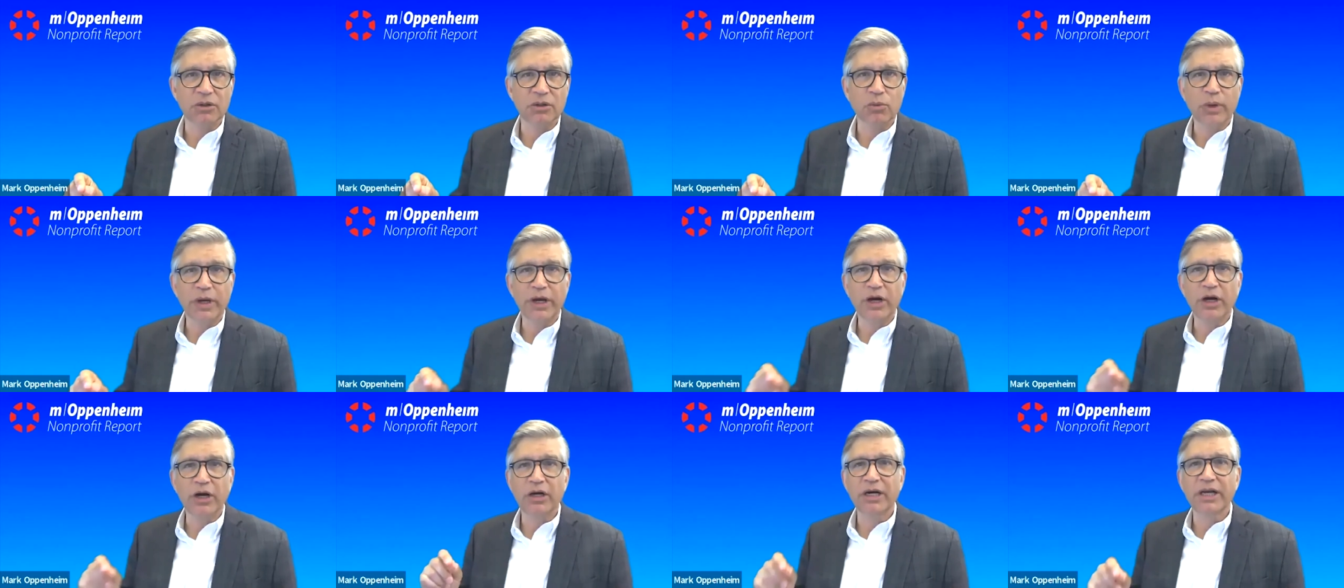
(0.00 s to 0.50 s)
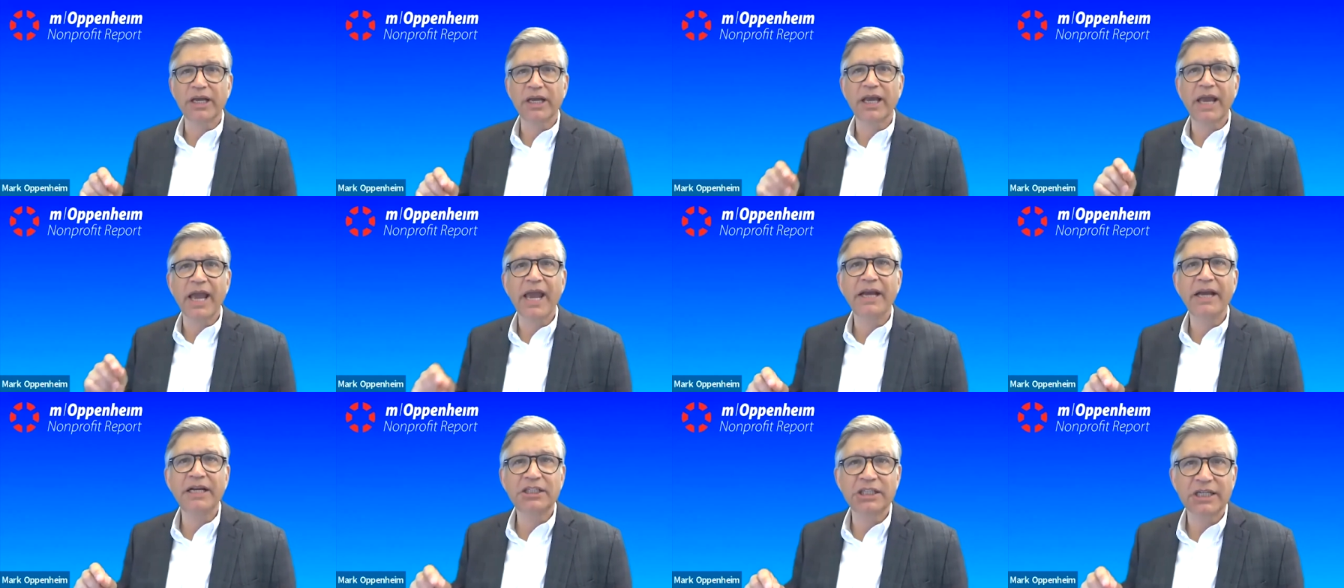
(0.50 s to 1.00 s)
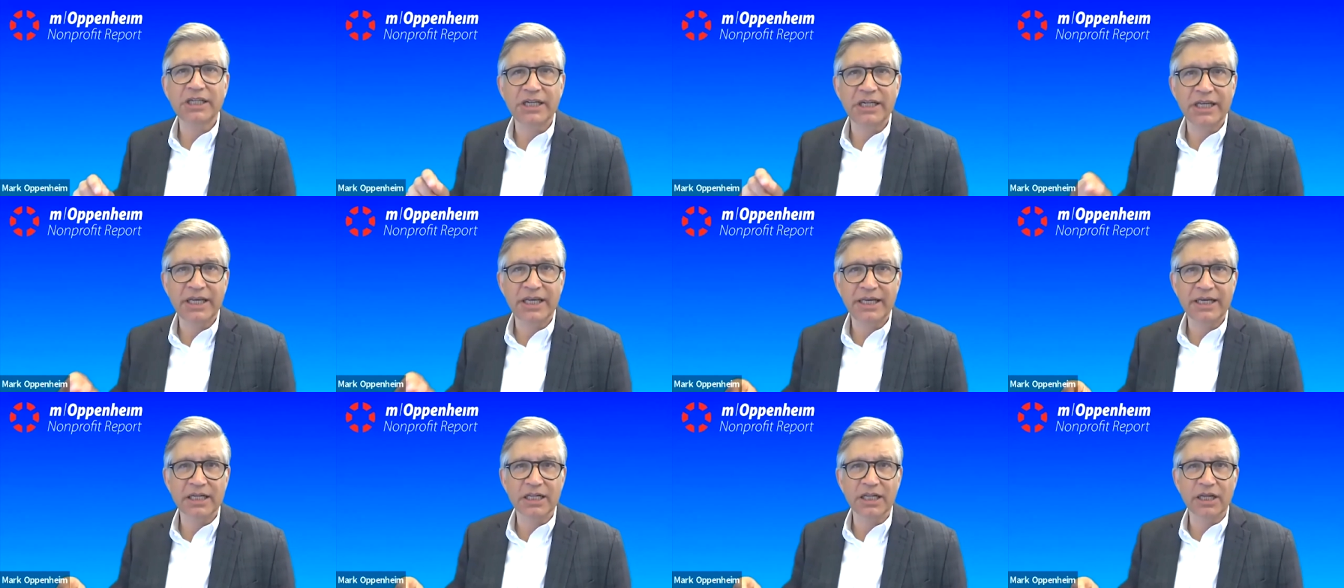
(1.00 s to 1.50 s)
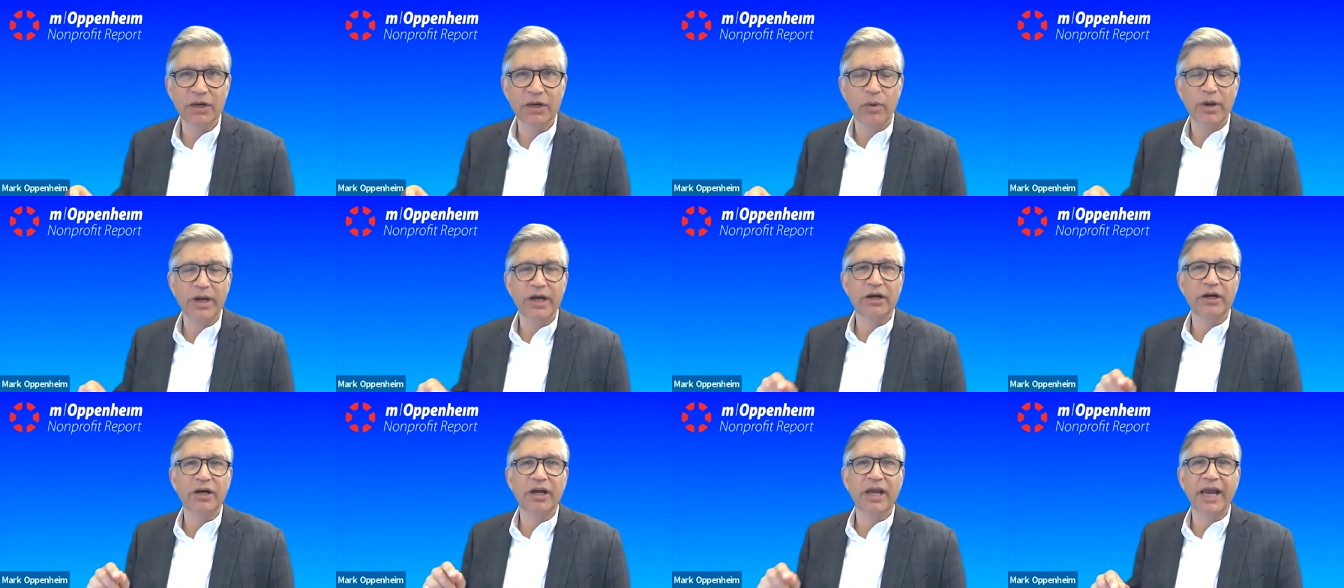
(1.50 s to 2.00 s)
We are engaging in healing. We
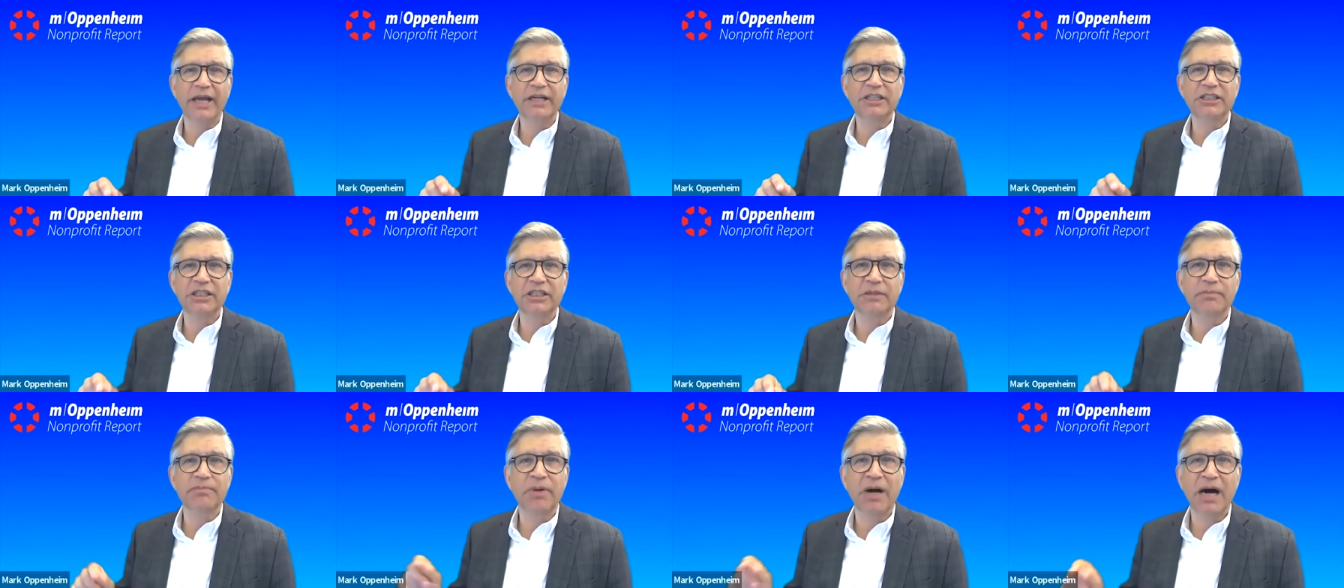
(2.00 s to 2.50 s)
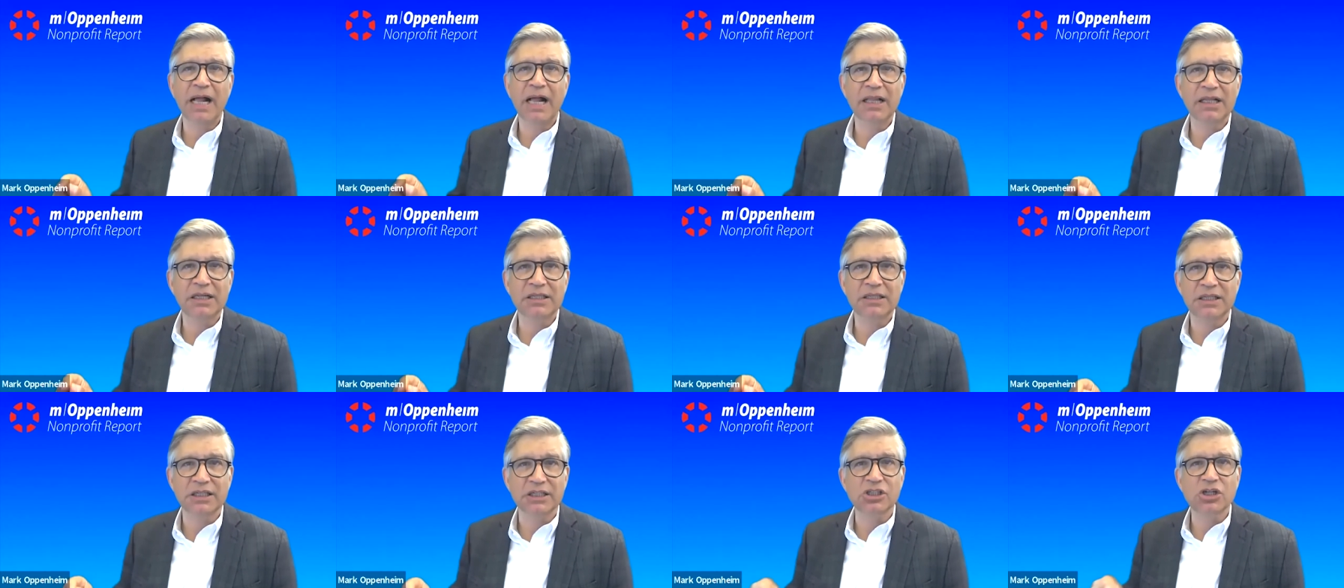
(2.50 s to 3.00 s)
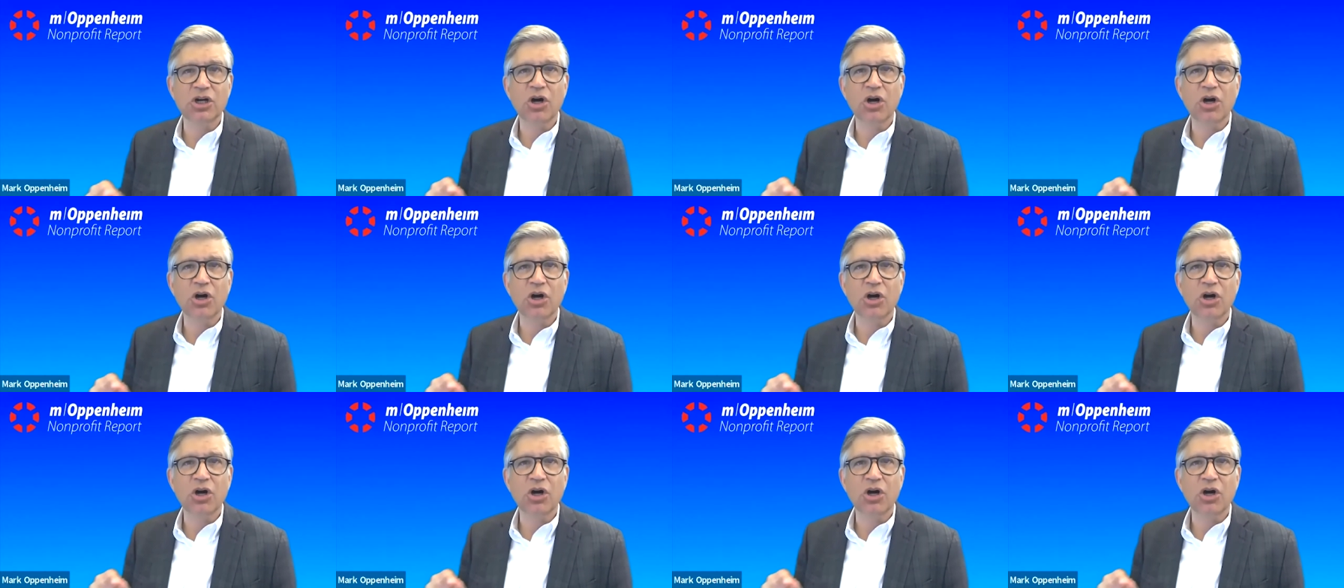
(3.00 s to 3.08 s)
are engaging in politics.